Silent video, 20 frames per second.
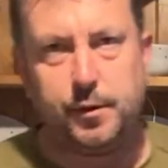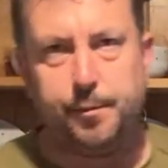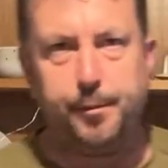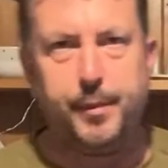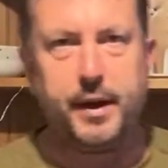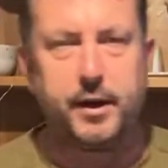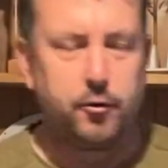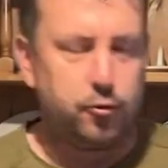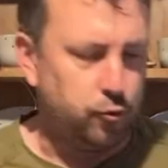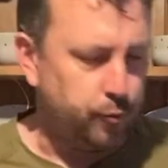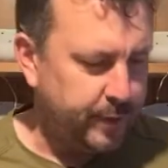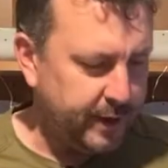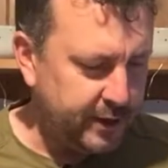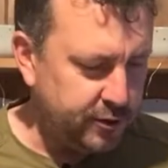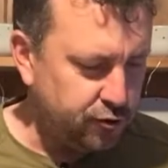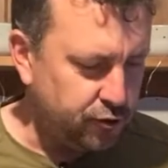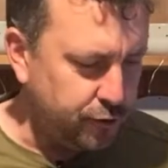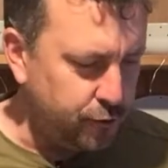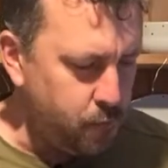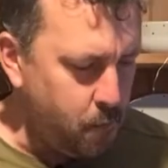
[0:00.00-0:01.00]
pickled
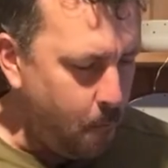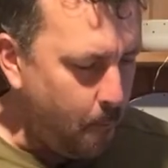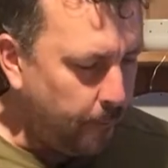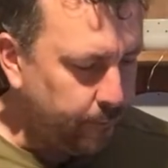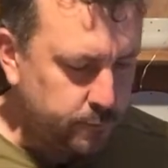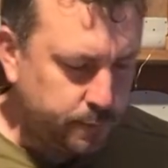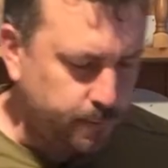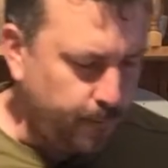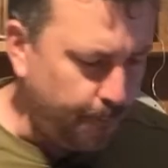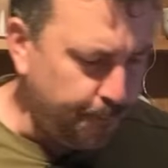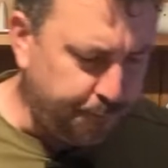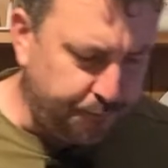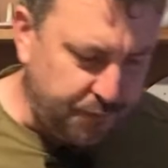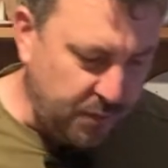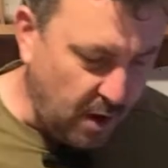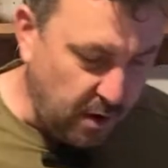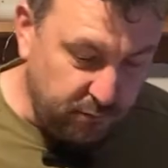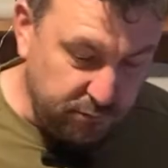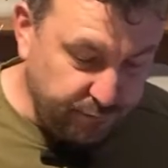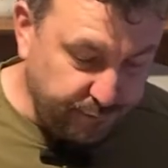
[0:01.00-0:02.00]
beetroot,
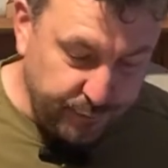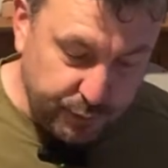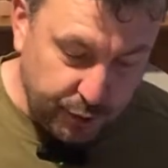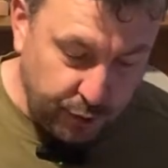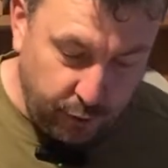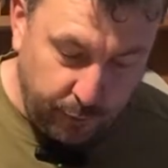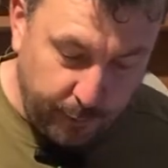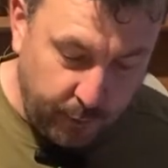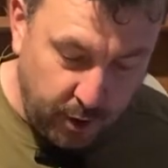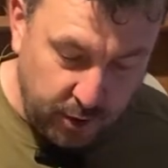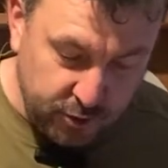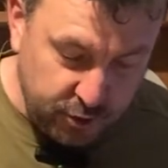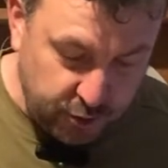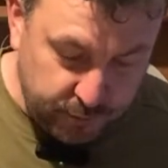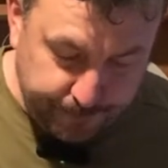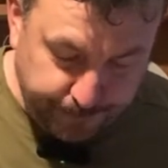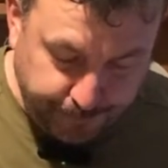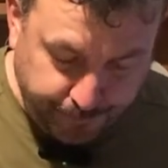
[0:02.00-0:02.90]
but not much.